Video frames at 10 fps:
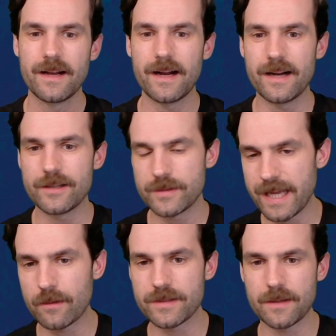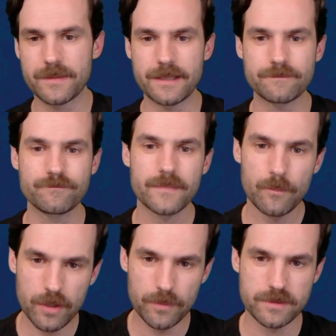you attack with something,
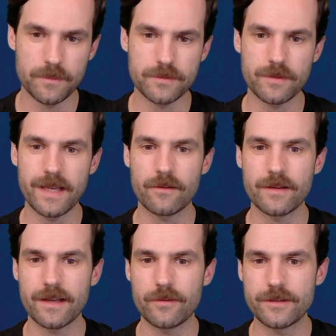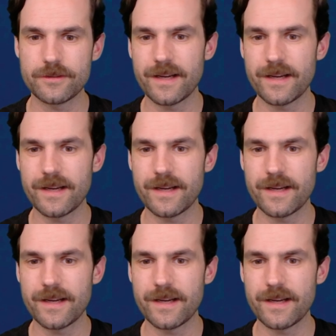put a +1/+1 counter on that creature,